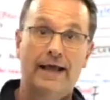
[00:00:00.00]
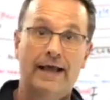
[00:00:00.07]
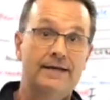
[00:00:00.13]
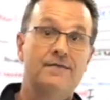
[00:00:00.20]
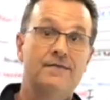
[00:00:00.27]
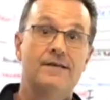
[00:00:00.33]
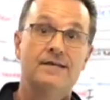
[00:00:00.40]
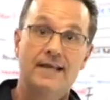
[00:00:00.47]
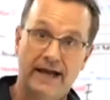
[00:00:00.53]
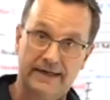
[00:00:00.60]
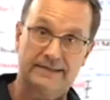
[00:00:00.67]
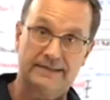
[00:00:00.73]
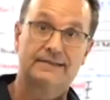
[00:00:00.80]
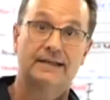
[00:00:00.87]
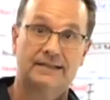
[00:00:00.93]
And in the
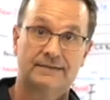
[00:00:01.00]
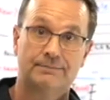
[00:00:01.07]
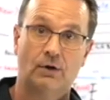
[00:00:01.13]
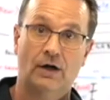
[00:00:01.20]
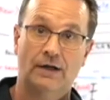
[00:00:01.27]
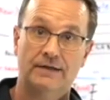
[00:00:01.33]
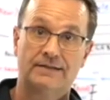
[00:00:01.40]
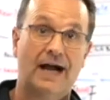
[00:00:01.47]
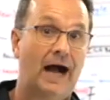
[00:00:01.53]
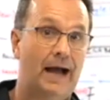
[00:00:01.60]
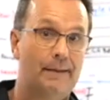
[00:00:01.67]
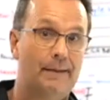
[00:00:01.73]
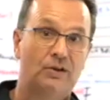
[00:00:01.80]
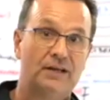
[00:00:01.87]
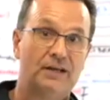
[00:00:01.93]
next six months,
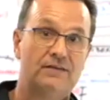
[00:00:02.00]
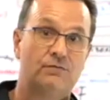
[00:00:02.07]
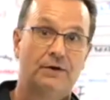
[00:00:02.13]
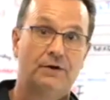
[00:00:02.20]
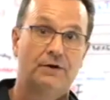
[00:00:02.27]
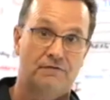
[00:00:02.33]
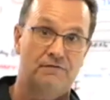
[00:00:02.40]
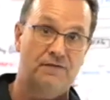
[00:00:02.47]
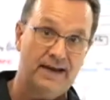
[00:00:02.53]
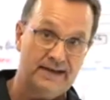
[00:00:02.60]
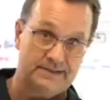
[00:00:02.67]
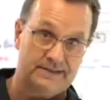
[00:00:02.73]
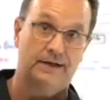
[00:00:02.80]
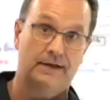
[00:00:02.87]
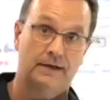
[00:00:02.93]
I believe we are
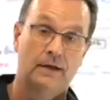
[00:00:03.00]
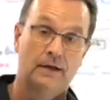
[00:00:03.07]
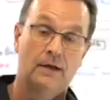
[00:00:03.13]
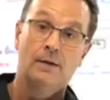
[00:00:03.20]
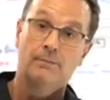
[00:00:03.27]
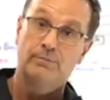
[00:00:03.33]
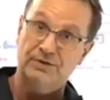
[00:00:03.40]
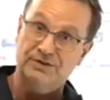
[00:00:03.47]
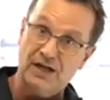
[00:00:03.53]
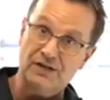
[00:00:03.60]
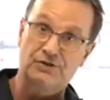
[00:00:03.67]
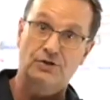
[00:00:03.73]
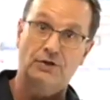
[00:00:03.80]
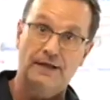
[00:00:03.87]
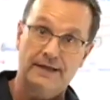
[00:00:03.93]
facing
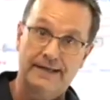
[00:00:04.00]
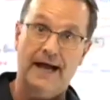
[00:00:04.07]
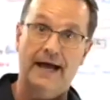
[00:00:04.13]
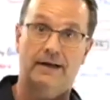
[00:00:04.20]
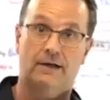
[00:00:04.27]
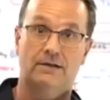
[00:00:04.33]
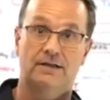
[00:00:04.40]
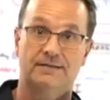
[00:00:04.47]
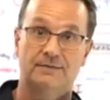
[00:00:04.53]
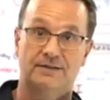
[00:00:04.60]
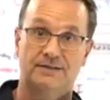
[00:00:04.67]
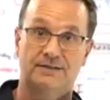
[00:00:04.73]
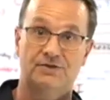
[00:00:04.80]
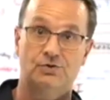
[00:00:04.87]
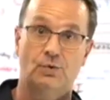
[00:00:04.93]
potentially
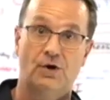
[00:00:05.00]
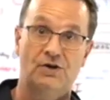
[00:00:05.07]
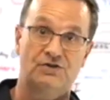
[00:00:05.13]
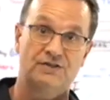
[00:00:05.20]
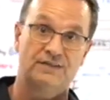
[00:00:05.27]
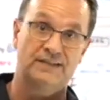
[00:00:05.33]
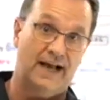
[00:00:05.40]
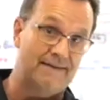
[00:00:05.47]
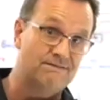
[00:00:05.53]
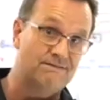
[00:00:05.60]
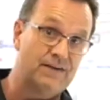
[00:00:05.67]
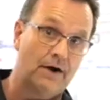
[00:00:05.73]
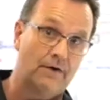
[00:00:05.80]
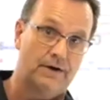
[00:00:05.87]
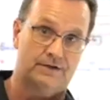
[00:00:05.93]
cataclysmic situations at
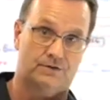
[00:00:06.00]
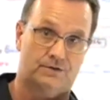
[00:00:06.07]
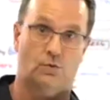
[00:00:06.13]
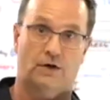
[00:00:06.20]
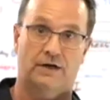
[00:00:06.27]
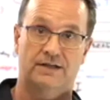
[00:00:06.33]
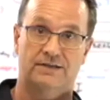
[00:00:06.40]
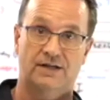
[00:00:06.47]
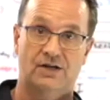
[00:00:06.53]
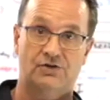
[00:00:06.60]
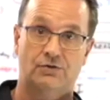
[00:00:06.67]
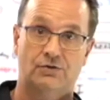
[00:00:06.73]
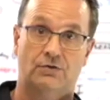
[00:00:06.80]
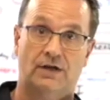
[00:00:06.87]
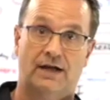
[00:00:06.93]
various
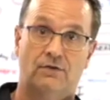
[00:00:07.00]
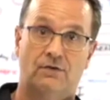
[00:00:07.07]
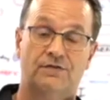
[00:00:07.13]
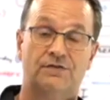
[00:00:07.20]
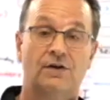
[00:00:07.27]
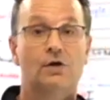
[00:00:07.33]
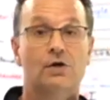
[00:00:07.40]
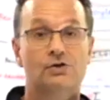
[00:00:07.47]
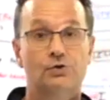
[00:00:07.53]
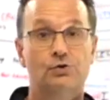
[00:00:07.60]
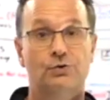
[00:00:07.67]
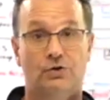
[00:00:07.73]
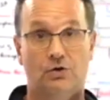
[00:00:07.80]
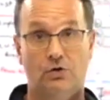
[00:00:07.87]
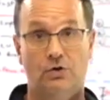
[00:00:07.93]
organizational levels
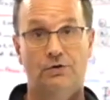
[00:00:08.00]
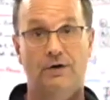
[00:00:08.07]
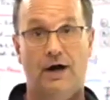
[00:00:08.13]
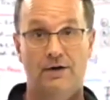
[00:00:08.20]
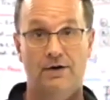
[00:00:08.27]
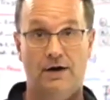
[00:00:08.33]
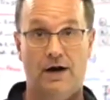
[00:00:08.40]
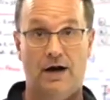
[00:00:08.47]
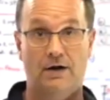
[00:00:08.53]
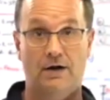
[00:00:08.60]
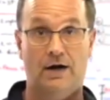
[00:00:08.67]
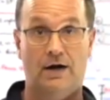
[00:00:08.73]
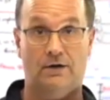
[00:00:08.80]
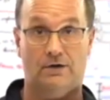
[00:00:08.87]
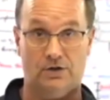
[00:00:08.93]
to include our,
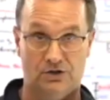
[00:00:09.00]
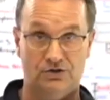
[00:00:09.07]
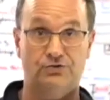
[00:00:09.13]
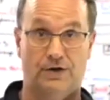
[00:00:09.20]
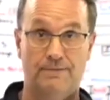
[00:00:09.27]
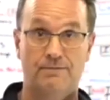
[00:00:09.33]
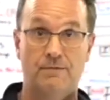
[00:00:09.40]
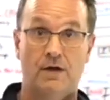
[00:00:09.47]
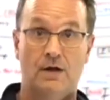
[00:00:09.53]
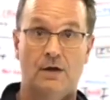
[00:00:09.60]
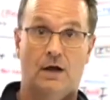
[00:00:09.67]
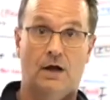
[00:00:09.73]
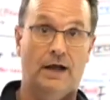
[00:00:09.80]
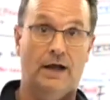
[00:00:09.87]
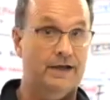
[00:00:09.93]
our, our country
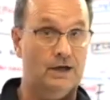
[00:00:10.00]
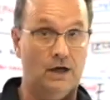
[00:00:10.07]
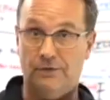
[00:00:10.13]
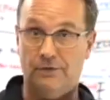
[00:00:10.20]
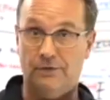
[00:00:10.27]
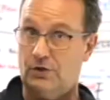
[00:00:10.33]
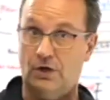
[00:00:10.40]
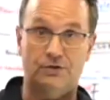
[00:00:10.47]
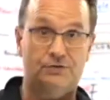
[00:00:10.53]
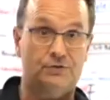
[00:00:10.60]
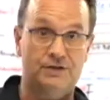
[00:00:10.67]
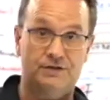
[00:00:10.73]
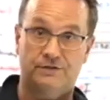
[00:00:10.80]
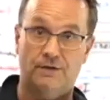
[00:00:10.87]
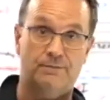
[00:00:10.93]
uh, and other
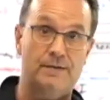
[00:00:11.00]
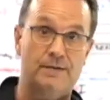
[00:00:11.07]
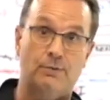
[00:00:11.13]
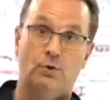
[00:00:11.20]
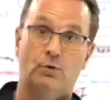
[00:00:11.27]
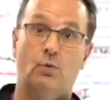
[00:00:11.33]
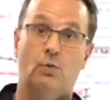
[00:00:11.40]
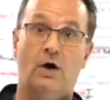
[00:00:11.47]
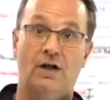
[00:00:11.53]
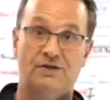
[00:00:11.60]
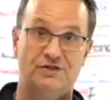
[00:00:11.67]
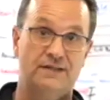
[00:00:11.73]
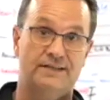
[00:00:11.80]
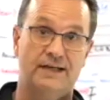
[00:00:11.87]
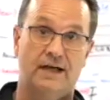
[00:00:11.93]
countries from people who are
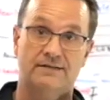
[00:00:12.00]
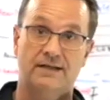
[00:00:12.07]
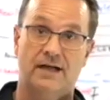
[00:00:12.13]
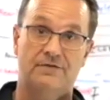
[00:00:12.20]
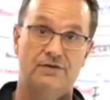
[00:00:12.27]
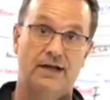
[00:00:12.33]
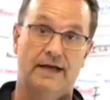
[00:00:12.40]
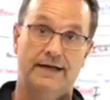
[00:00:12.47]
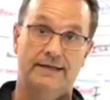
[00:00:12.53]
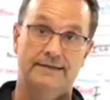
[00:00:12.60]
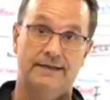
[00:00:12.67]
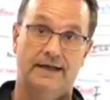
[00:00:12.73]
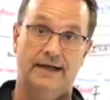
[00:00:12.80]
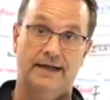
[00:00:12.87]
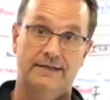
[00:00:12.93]
watching this outside the
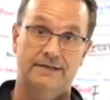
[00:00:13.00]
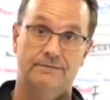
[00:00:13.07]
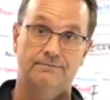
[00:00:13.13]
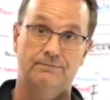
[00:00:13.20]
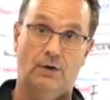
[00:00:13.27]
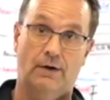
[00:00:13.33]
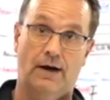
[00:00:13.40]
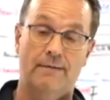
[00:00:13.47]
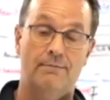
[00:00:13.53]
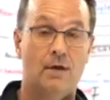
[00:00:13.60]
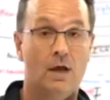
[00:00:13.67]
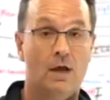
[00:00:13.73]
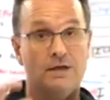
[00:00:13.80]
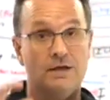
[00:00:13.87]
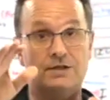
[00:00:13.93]
United States. All right.
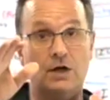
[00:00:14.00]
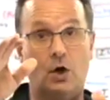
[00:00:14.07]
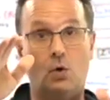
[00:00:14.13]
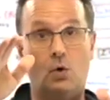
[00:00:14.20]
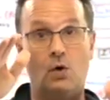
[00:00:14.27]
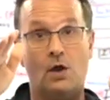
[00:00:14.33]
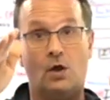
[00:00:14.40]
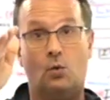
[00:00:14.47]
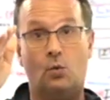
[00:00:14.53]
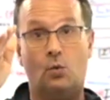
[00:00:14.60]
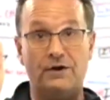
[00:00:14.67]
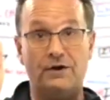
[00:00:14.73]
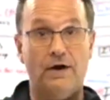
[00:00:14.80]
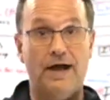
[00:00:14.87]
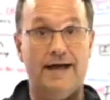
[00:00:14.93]
So
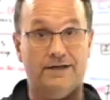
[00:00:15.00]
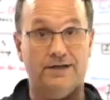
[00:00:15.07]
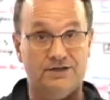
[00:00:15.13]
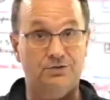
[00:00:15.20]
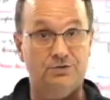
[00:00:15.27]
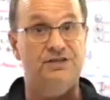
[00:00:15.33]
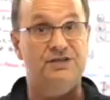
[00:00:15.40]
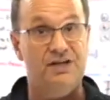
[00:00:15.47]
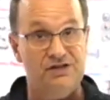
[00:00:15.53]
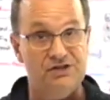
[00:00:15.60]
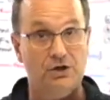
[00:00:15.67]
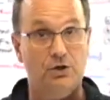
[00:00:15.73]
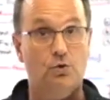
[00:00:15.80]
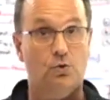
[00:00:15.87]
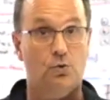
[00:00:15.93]
we are at a
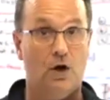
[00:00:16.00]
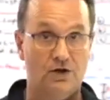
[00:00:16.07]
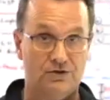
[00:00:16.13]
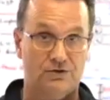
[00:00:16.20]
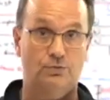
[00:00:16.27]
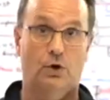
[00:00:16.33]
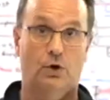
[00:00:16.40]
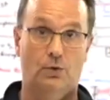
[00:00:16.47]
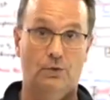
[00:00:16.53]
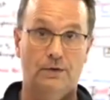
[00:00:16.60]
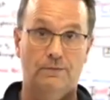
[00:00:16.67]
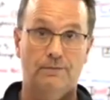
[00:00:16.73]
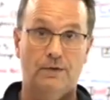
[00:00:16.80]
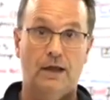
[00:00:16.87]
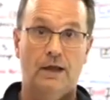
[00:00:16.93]
strategic
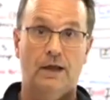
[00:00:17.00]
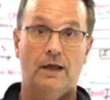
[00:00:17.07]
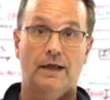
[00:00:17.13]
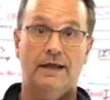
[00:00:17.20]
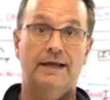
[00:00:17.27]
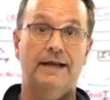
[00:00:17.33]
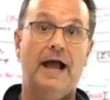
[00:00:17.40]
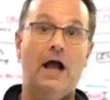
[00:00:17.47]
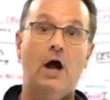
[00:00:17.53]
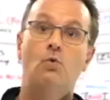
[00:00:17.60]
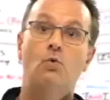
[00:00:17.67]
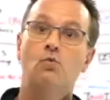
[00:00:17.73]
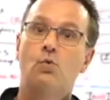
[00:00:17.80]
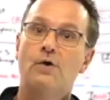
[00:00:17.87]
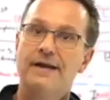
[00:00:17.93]
crossroad in
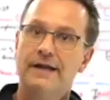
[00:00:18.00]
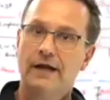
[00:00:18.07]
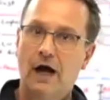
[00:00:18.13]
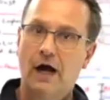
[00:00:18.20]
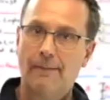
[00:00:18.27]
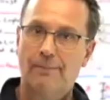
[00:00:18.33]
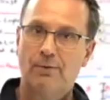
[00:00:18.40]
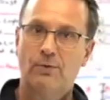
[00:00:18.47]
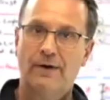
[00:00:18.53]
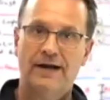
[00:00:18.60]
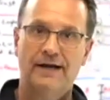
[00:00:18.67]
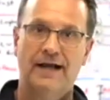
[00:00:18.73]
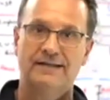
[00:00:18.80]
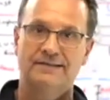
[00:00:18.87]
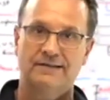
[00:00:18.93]
how we
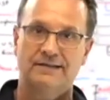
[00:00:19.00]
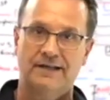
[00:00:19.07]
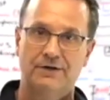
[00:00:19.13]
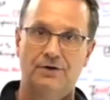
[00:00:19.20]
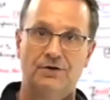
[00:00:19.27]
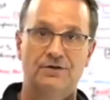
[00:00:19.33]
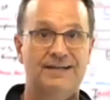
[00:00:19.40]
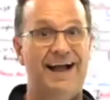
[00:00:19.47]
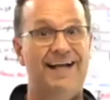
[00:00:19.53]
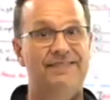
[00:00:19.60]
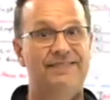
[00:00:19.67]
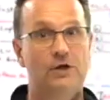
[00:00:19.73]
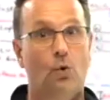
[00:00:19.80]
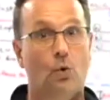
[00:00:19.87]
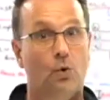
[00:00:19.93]
operate as leaders
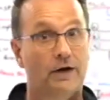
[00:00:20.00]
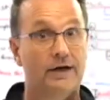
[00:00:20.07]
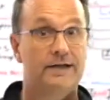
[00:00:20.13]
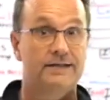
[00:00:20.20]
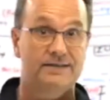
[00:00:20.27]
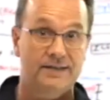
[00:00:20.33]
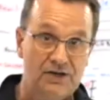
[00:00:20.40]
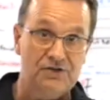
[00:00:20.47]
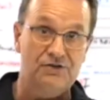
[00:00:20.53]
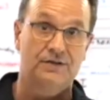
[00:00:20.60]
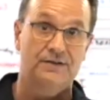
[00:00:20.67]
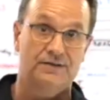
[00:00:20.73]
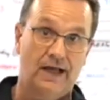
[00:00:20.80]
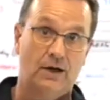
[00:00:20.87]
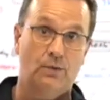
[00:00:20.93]
and the
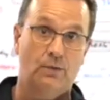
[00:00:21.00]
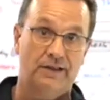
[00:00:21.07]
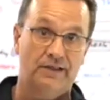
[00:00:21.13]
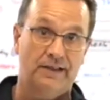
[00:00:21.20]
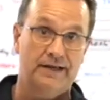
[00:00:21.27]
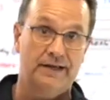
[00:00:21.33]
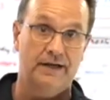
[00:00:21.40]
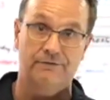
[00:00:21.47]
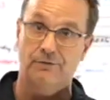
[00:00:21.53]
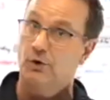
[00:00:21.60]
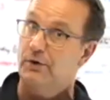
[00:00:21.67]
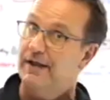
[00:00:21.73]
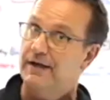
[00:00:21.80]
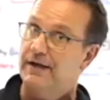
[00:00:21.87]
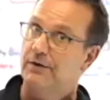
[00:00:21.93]
organizations that we lead. If
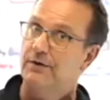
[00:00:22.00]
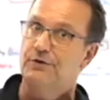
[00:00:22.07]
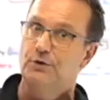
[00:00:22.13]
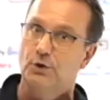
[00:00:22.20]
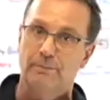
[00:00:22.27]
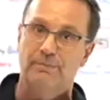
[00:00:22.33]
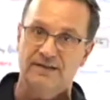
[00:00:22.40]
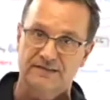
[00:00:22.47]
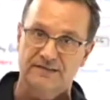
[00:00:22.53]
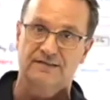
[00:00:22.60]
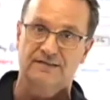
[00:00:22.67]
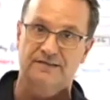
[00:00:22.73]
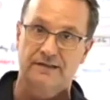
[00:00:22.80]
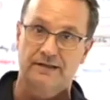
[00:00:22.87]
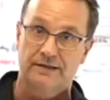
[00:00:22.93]
you're in here and you're a
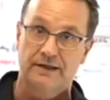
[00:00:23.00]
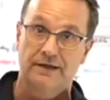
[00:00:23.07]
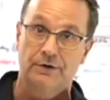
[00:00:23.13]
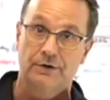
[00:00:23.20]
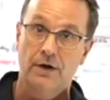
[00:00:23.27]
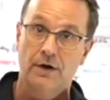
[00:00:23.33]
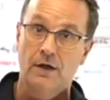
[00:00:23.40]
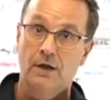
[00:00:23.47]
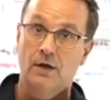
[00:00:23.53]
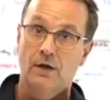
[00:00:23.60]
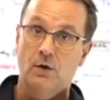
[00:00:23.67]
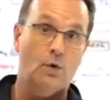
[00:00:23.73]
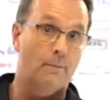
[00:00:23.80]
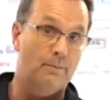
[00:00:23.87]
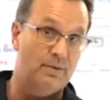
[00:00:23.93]
business leader,
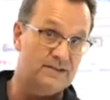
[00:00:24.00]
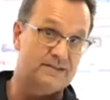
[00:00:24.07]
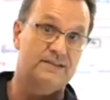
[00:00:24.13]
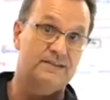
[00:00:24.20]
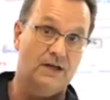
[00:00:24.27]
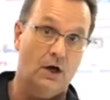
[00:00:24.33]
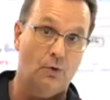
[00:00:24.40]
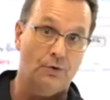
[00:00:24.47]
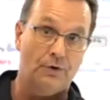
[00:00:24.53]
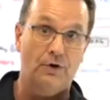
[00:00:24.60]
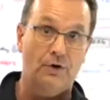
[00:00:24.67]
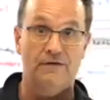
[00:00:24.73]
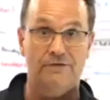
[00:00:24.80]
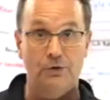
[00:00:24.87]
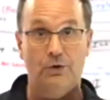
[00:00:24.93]
or a business
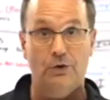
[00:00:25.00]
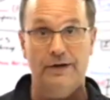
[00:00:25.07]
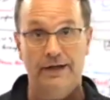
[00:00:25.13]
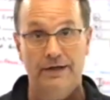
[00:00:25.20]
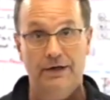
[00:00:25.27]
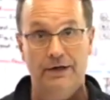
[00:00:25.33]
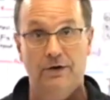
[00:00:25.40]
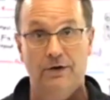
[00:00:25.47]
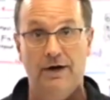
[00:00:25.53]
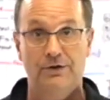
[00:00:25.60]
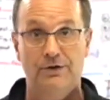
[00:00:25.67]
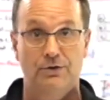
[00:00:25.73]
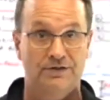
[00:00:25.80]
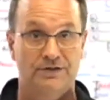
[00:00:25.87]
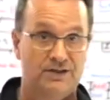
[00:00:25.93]
owner, if you're in here
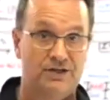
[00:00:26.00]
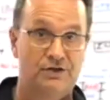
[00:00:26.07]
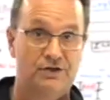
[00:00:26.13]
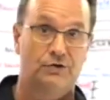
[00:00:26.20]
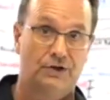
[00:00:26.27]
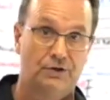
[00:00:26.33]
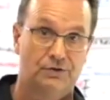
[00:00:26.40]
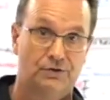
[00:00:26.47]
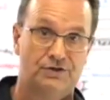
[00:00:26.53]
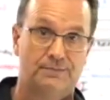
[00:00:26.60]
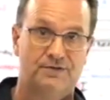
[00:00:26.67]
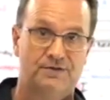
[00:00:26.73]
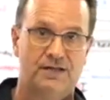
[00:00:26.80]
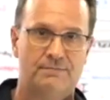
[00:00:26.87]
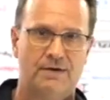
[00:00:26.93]
and you're a senior
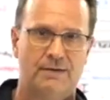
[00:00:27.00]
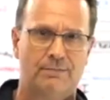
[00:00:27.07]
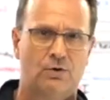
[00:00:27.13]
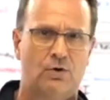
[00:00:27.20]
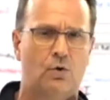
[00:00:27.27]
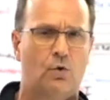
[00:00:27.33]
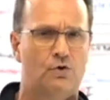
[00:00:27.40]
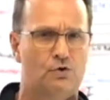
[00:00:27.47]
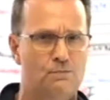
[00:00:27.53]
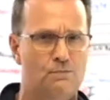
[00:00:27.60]
leadership team member or